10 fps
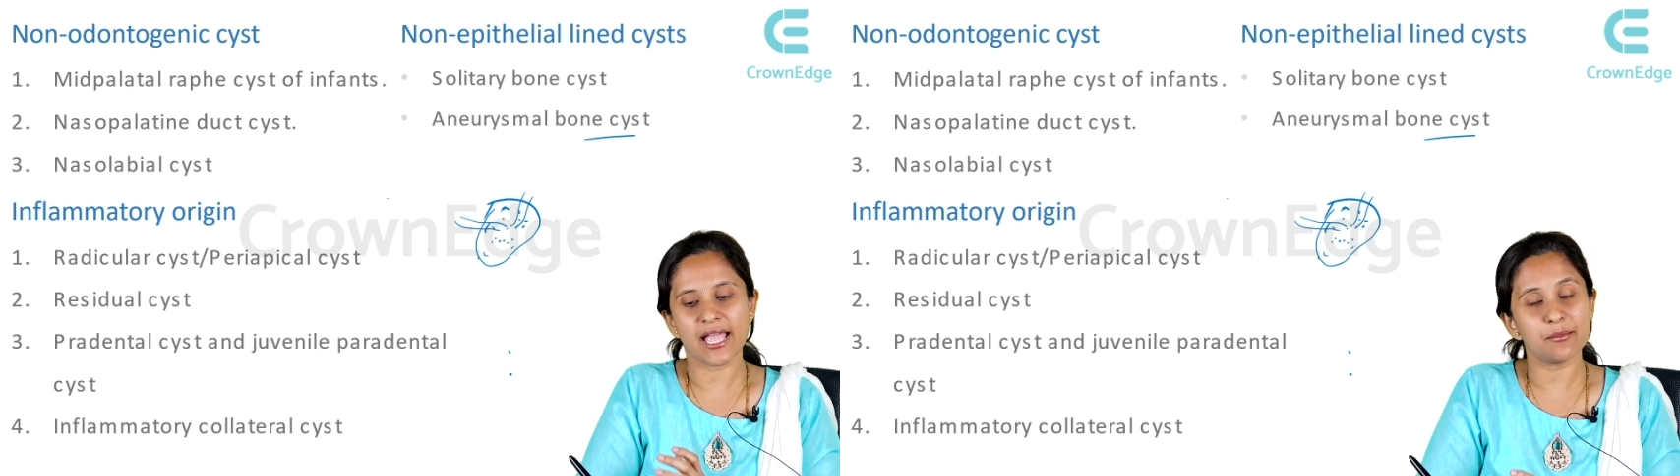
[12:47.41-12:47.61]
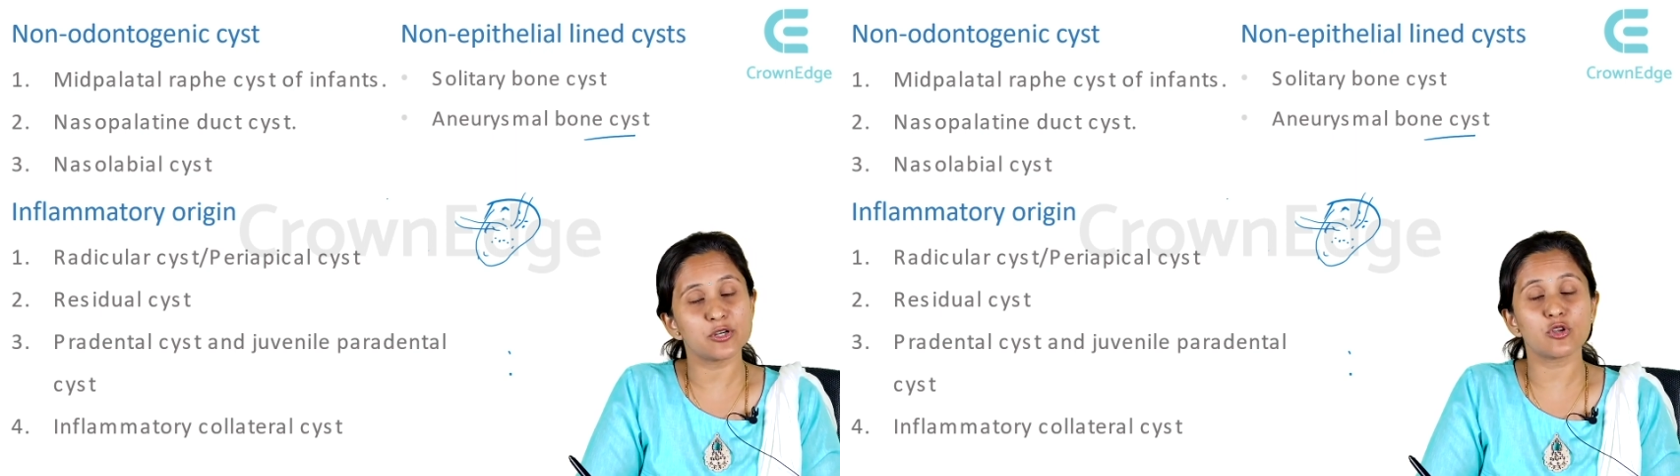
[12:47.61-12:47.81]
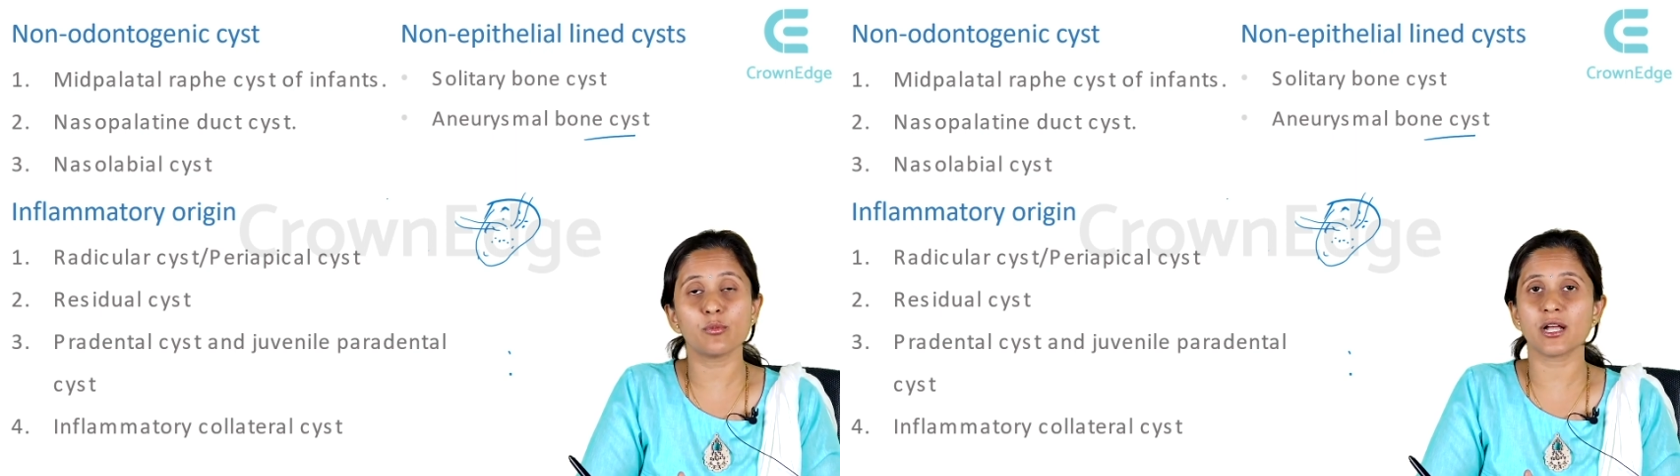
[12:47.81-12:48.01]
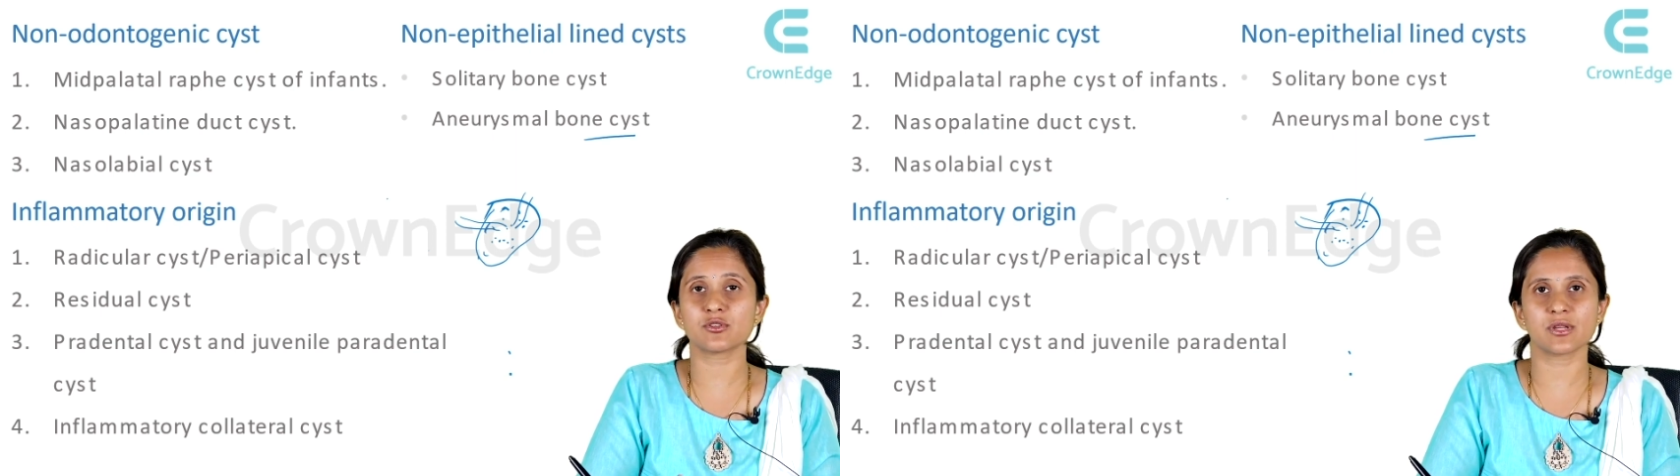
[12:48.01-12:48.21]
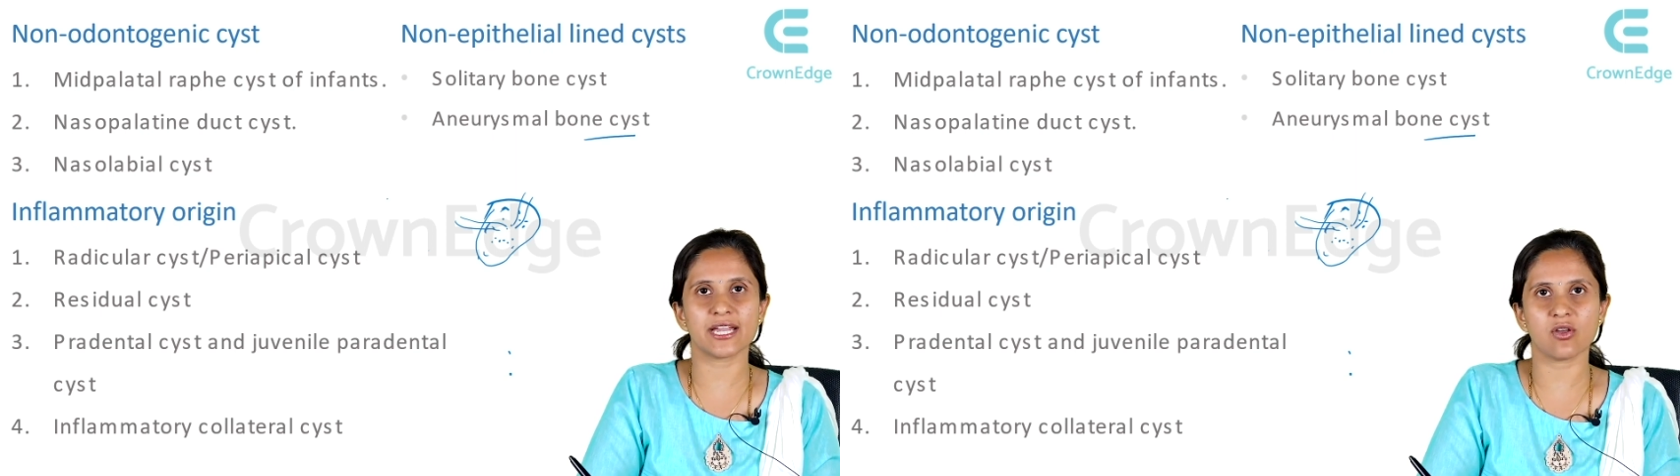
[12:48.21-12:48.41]
hematoma
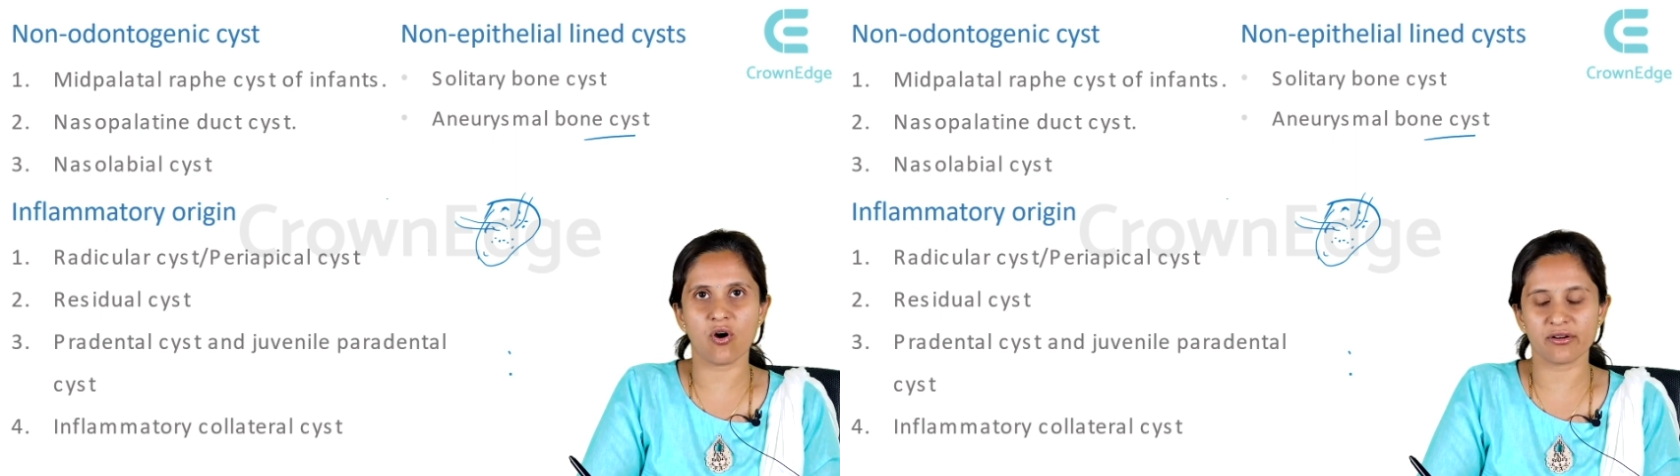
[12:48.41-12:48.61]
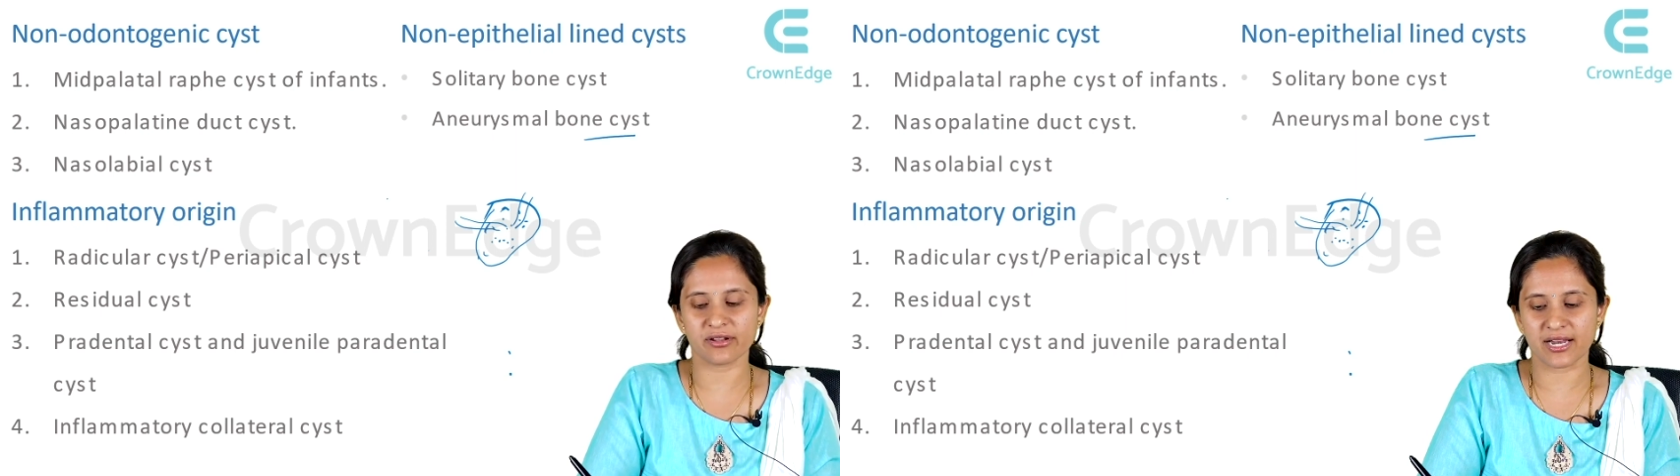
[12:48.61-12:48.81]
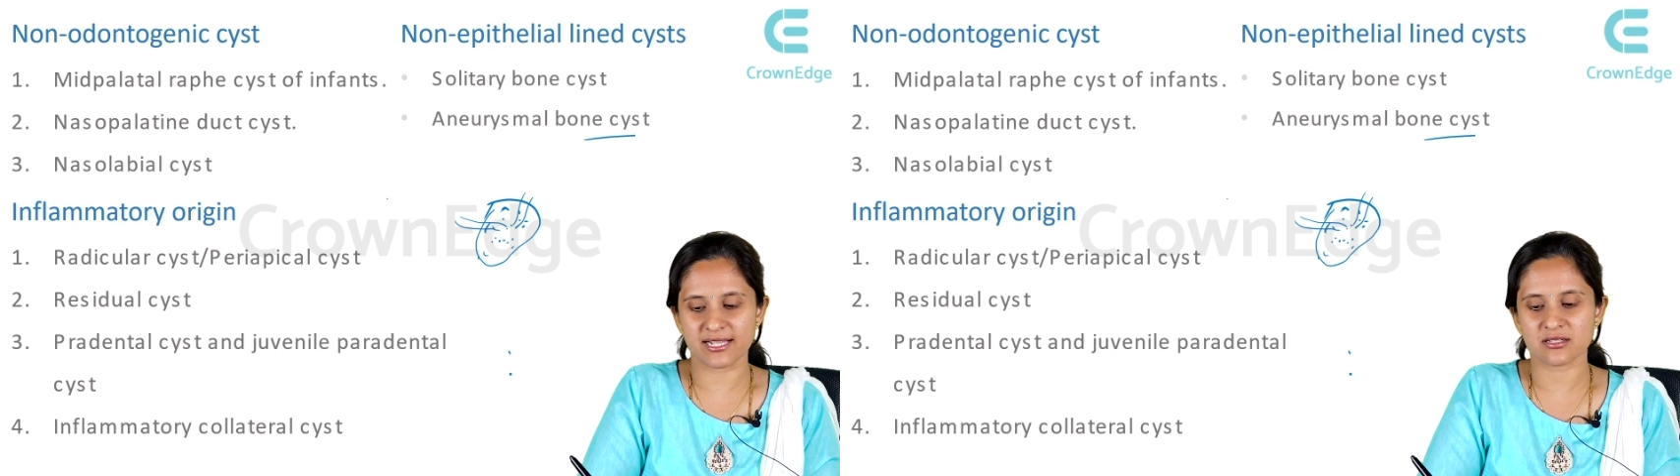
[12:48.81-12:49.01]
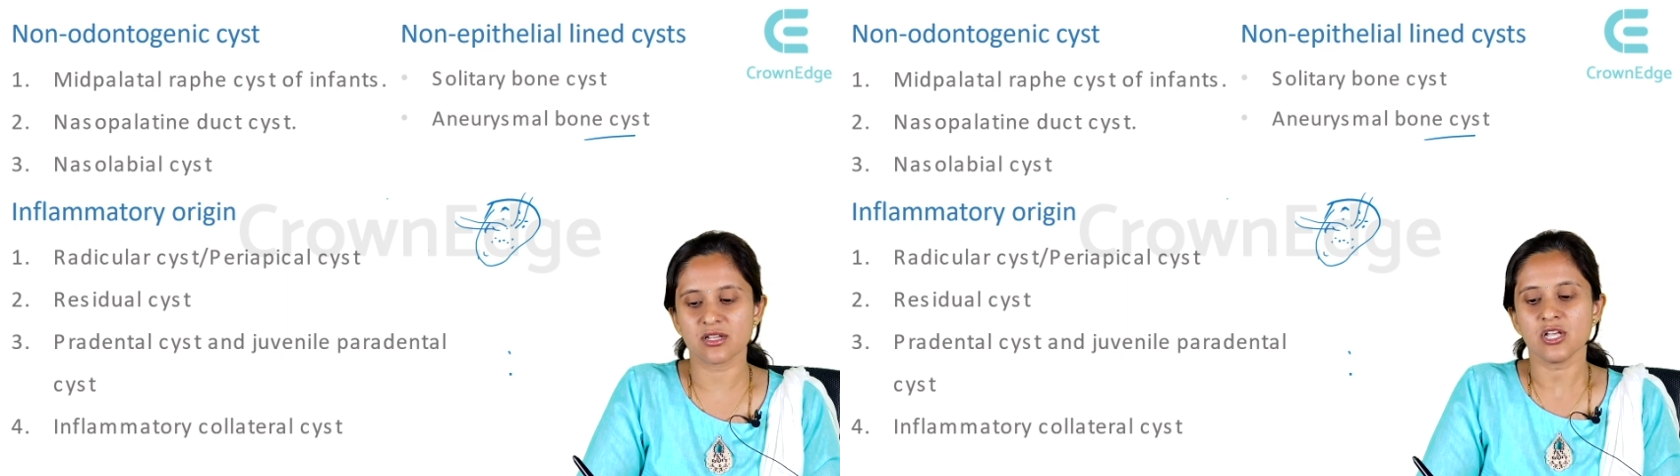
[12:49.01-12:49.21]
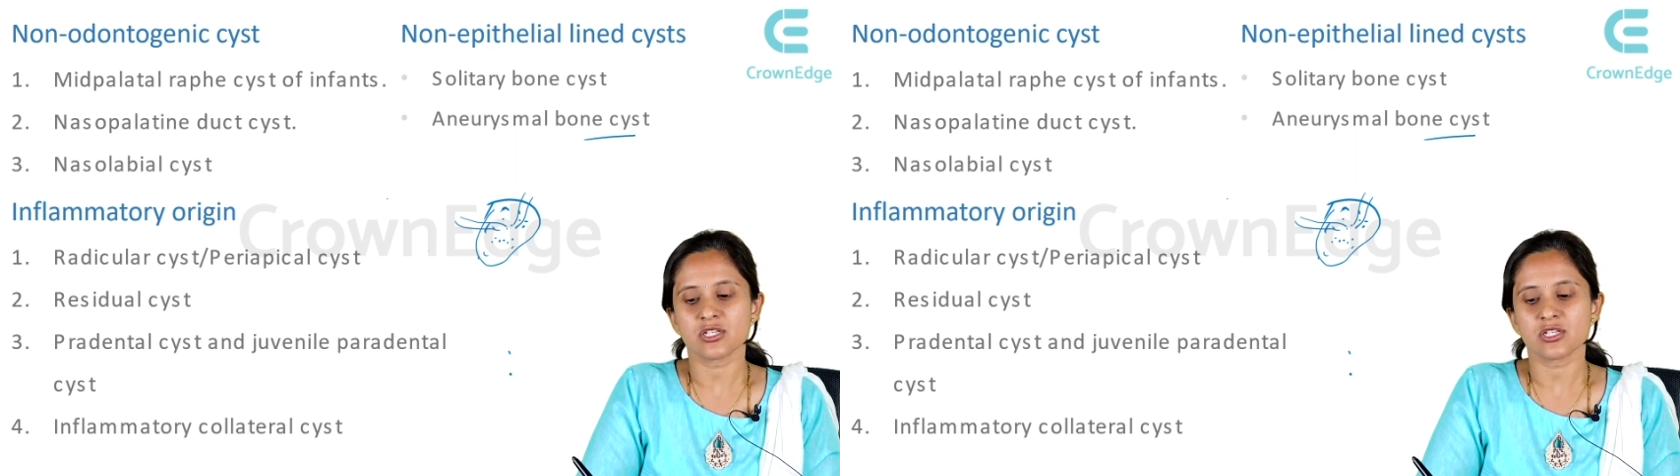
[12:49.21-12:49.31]
to get organized.